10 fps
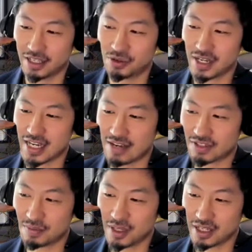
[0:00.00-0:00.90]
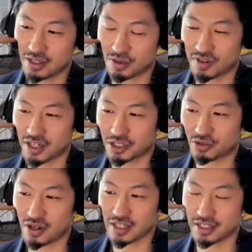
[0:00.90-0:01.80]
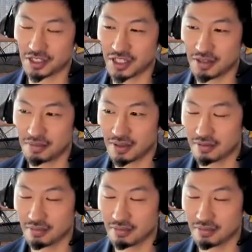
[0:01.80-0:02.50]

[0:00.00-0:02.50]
you can have somebody who's very strong in the gym,